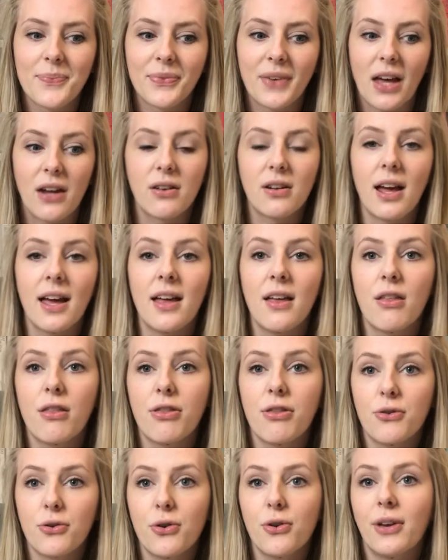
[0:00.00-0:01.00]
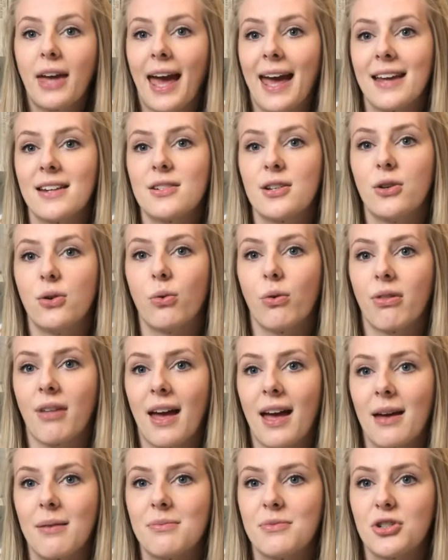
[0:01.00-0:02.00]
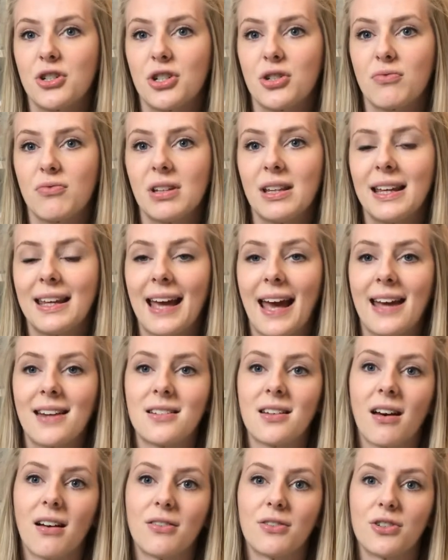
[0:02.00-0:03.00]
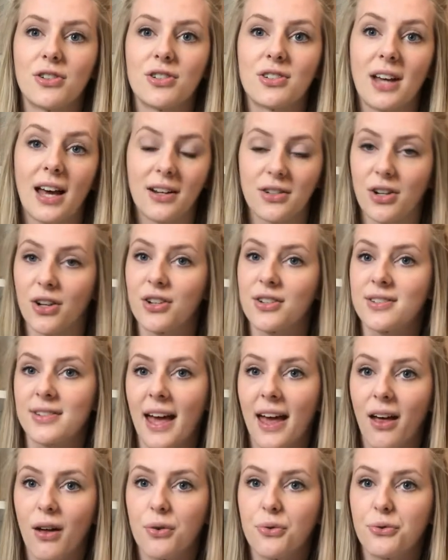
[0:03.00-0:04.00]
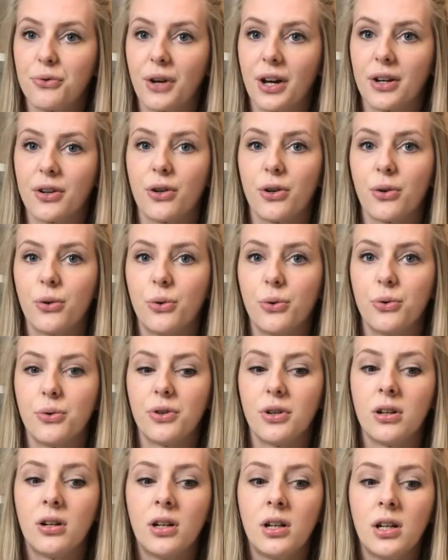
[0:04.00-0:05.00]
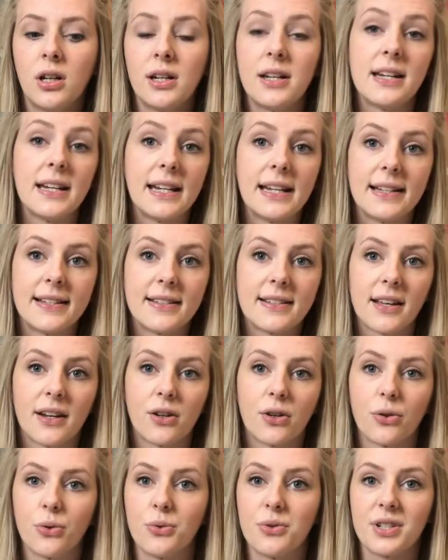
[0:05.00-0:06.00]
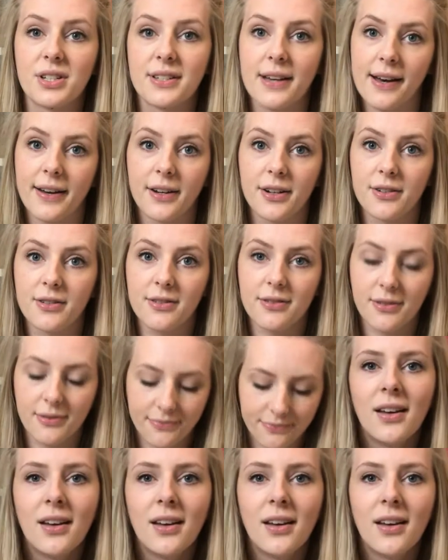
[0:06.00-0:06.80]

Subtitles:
And through getting to know them, she's really getting to understand herself and her own needs and her own desires.